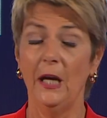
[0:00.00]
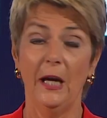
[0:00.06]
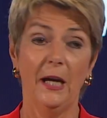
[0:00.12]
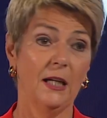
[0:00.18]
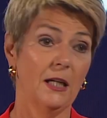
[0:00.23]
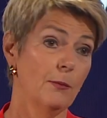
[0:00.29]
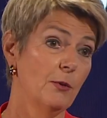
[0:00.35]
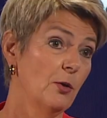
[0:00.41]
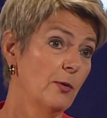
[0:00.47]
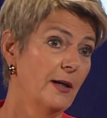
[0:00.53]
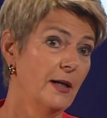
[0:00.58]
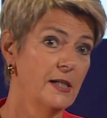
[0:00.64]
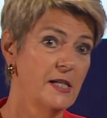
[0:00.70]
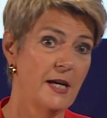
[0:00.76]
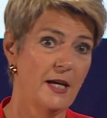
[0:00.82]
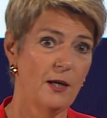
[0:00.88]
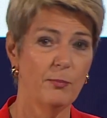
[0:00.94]
and I'm
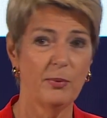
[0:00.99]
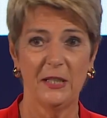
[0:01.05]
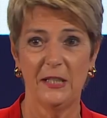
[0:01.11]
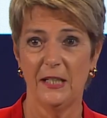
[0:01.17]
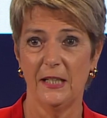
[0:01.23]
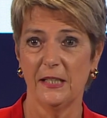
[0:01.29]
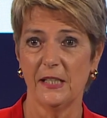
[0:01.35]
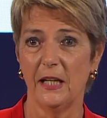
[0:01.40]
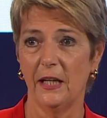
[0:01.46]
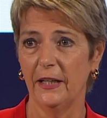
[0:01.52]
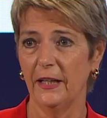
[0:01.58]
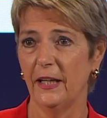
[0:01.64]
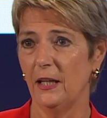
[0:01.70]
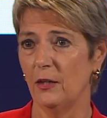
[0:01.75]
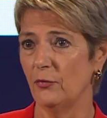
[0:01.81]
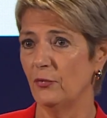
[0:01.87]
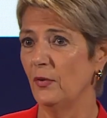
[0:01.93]
quite happy that I
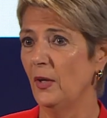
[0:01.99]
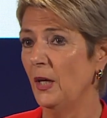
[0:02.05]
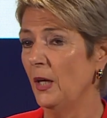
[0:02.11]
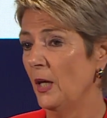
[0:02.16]
have